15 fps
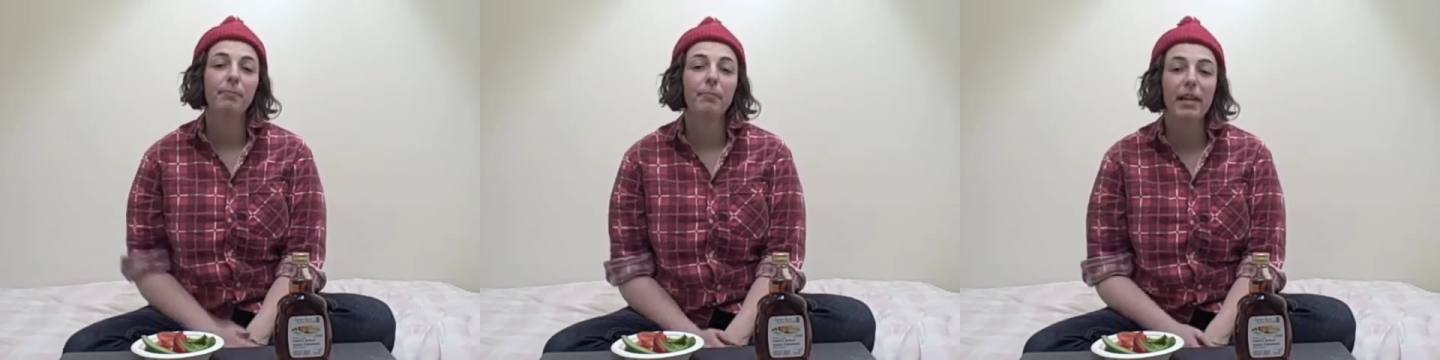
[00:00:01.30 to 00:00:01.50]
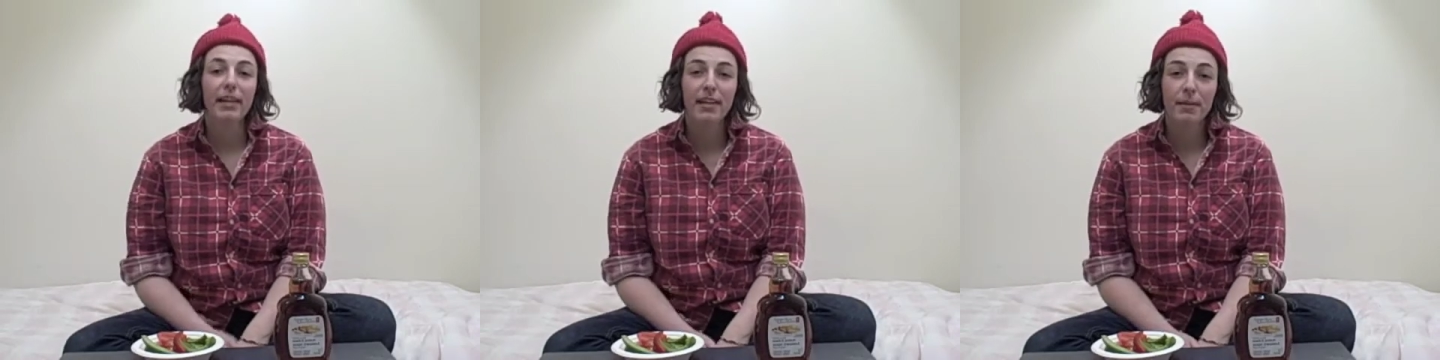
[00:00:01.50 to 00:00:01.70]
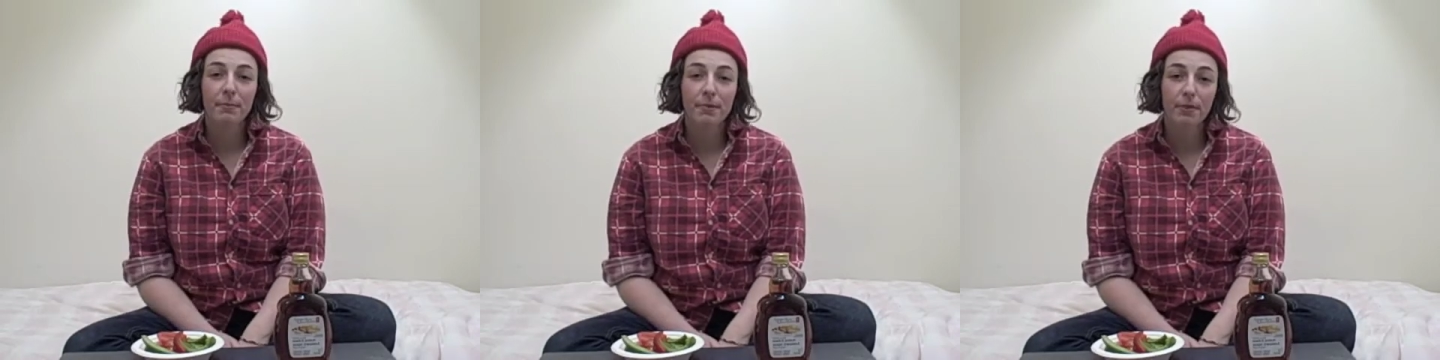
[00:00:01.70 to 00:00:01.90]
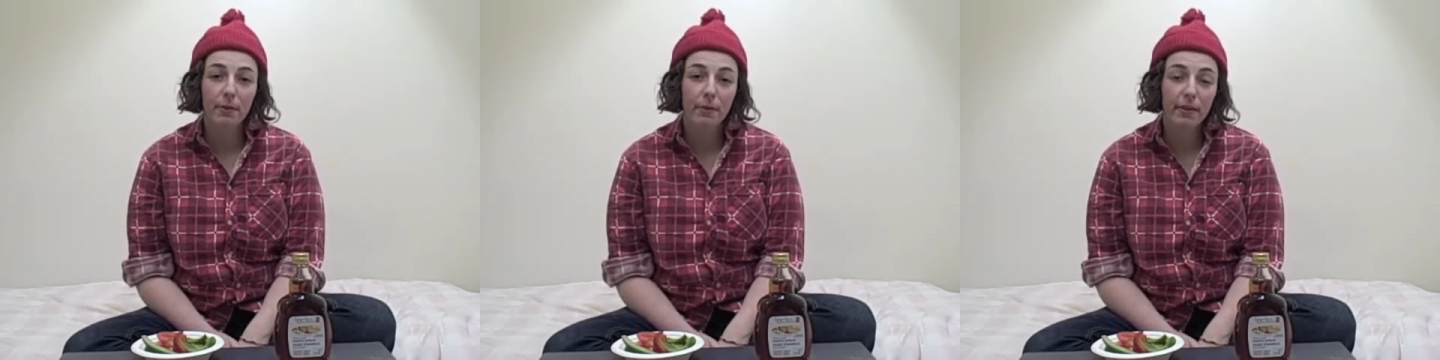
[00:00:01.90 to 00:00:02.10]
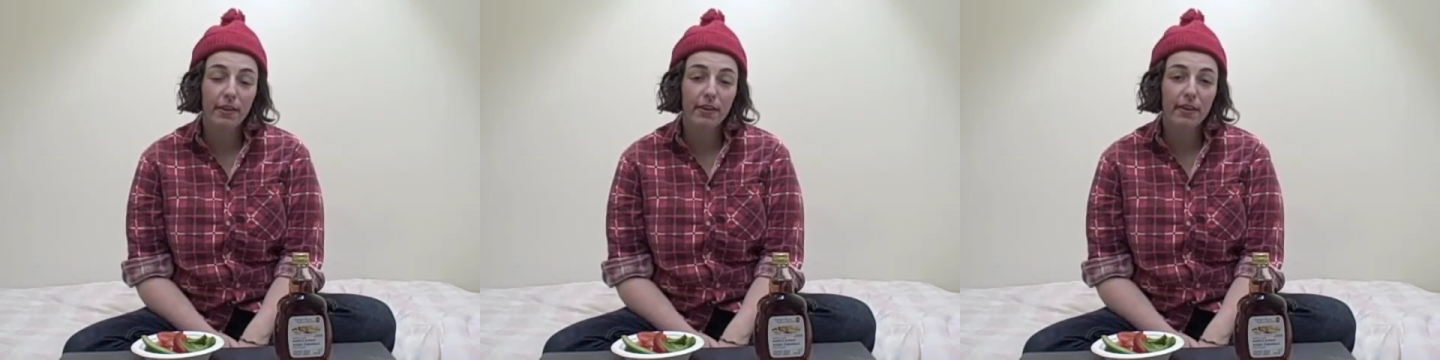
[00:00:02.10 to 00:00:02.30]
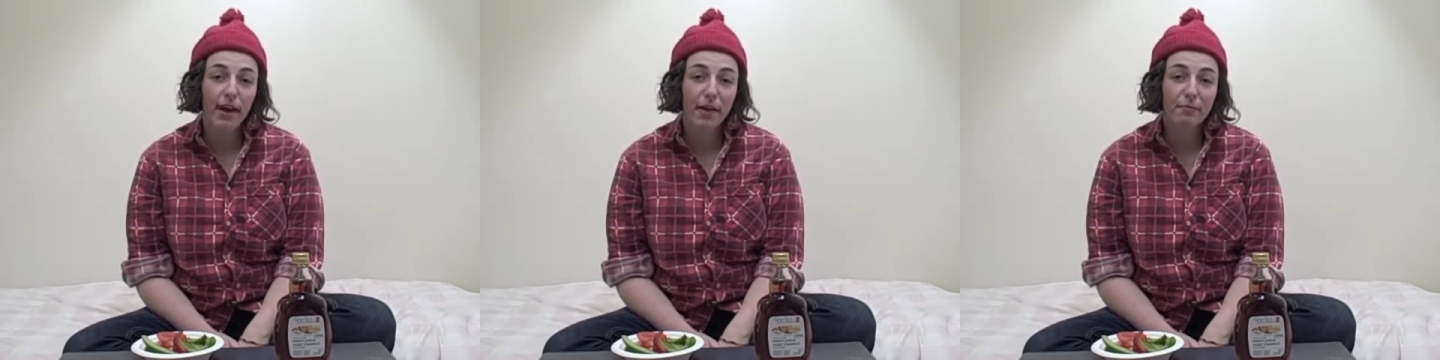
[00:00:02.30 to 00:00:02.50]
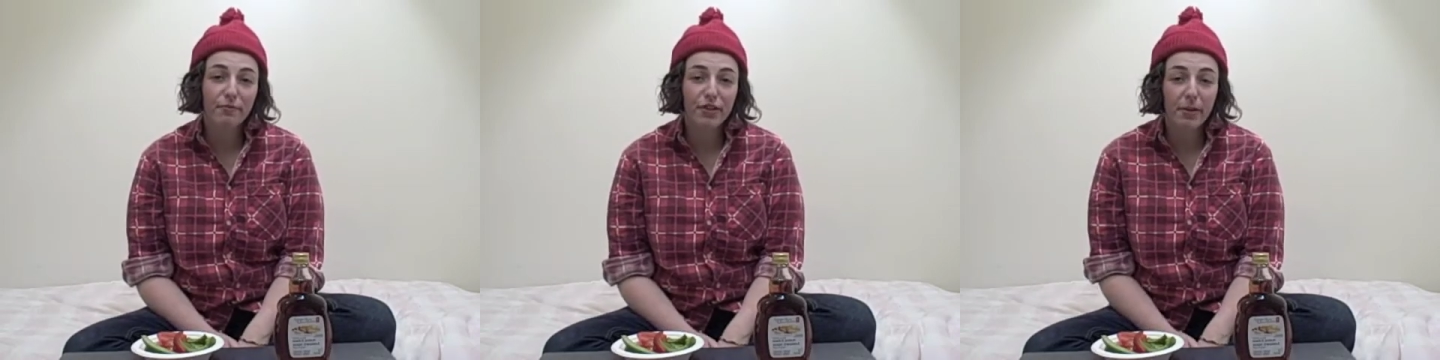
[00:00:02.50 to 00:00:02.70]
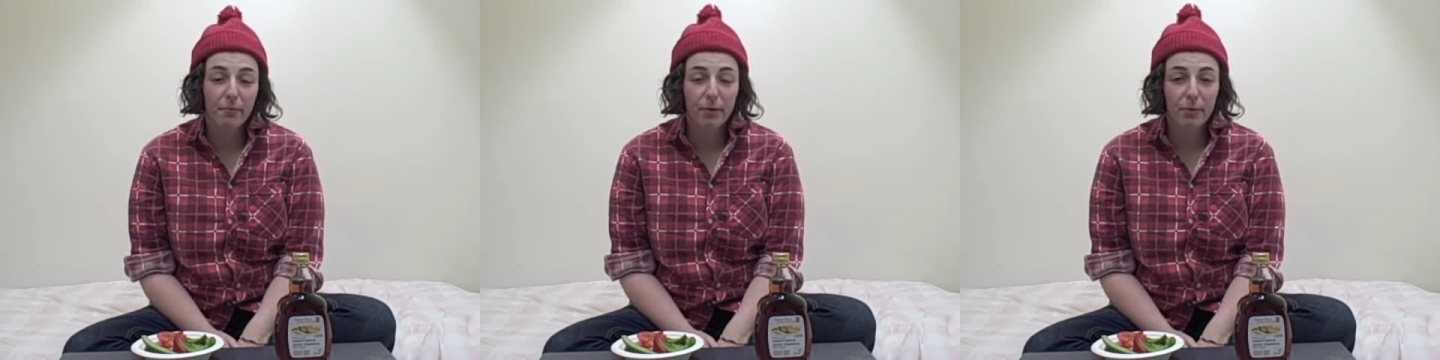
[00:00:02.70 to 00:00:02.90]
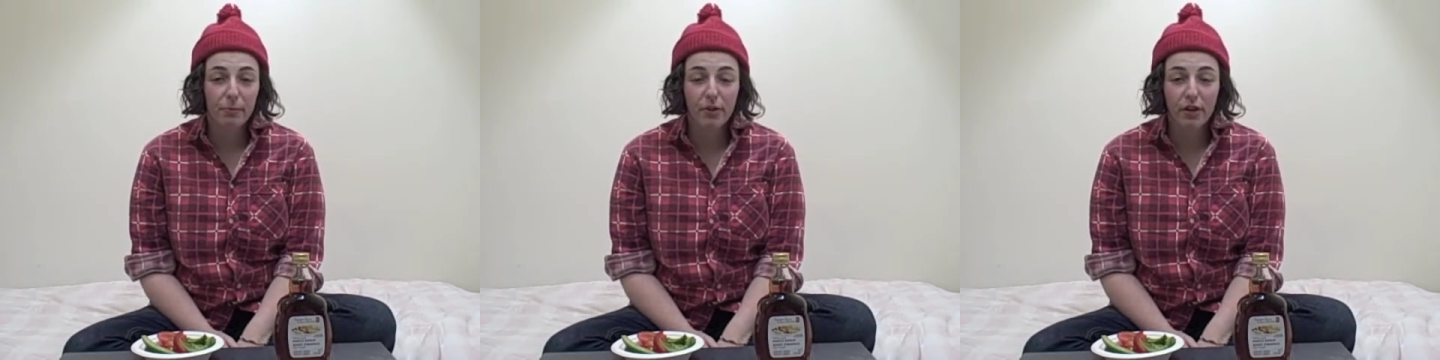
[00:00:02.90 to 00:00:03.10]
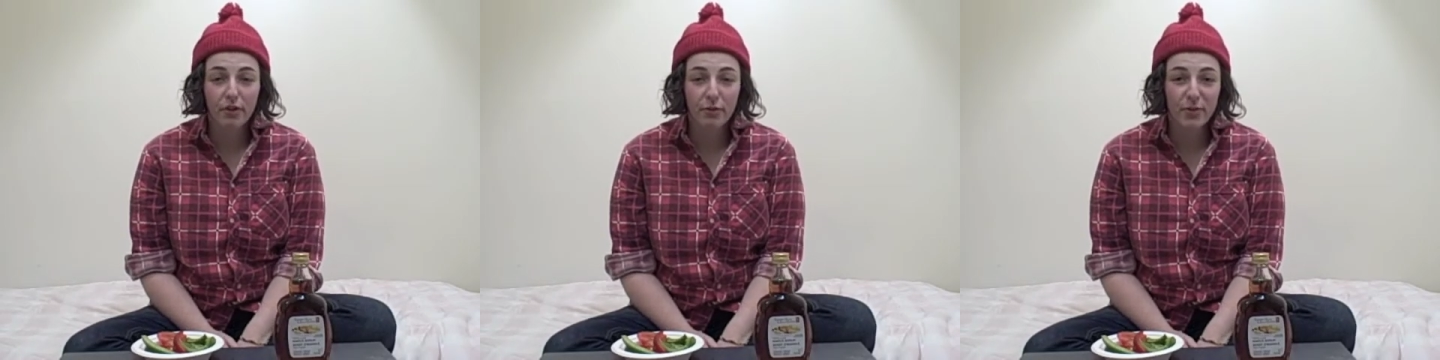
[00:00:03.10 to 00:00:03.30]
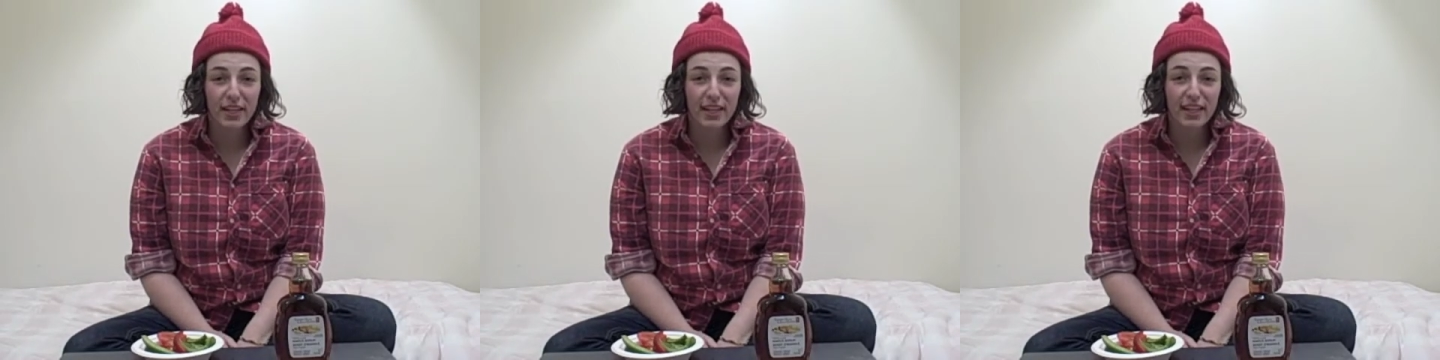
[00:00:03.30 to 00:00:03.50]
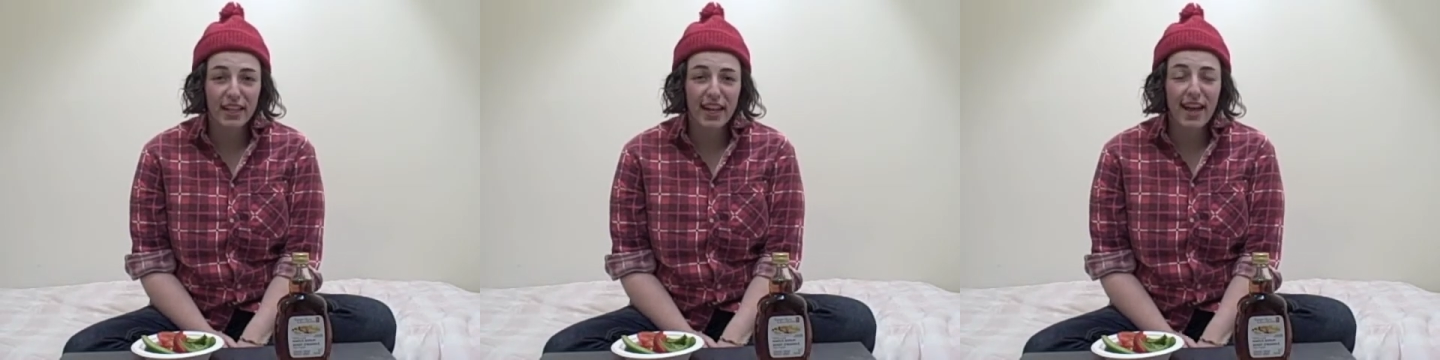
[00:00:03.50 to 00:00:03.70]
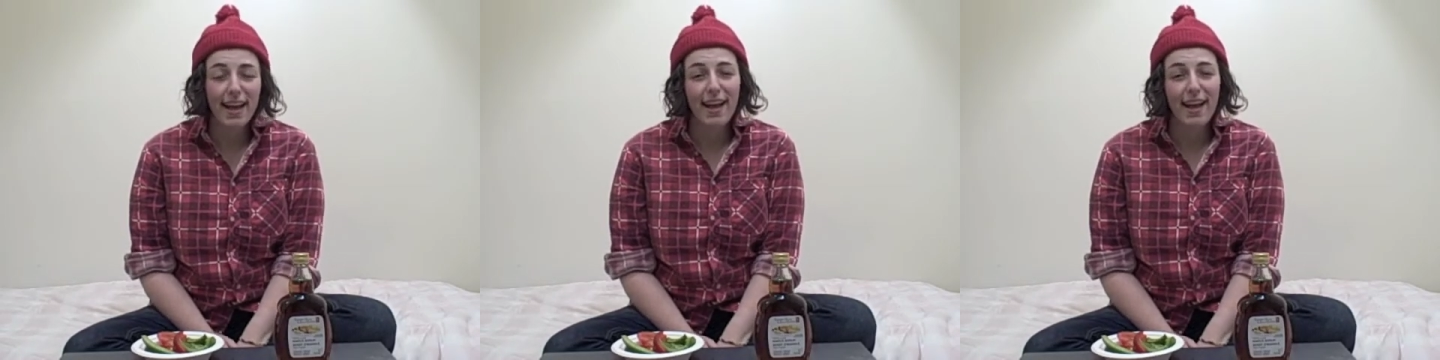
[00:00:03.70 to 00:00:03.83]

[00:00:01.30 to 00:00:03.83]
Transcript: my name's Lauren, I'm from New Brunswick,